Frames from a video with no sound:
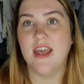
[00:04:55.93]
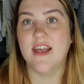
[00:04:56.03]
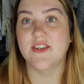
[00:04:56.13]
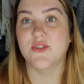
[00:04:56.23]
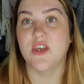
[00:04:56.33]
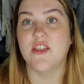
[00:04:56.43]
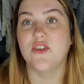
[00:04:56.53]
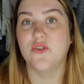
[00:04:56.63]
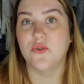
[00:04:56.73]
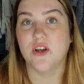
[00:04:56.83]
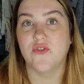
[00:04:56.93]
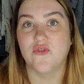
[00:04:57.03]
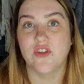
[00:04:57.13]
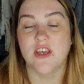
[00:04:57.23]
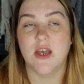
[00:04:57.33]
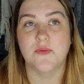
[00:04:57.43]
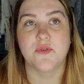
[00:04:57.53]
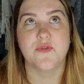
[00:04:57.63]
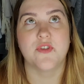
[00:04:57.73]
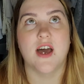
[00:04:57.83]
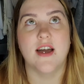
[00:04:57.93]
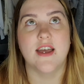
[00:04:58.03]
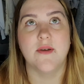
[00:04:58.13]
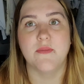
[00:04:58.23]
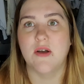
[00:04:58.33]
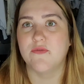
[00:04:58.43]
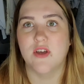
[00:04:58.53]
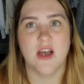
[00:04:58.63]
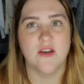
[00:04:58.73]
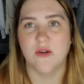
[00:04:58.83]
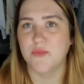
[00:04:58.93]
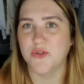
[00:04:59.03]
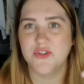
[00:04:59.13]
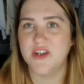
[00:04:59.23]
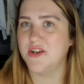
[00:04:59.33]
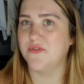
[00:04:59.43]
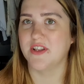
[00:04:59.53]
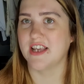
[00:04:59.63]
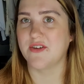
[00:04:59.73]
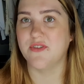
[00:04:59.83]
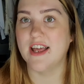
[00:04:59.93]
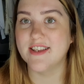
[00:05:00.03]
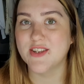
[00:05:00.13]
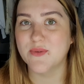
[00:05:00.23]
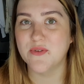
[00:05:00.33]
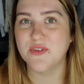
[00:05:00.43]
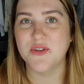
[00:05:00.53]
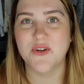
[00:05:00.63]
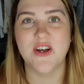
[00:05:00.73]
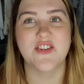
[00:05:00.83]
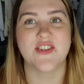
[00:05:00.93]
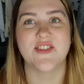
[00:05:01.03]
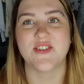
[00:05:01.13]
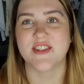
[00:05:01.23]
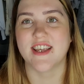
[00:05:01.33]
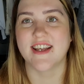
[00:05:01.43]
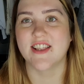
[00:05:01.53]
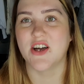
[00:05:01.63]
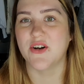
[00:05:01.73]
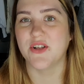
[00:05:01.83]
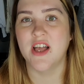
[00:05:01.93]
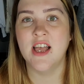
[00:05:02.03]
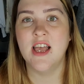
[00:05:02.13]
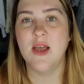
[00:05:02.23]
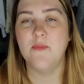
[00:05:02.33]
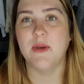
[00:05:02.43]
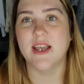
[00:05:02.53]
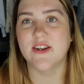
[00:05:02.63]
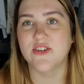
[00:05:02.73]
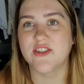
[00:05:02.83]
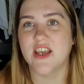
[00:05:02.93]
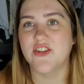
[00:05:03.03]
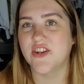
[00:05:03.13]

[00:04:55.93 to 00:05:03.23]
So yeah, the yoga has really helped with that. I'm not doing anything like fancy with the yoga, just doing like a little beginner session.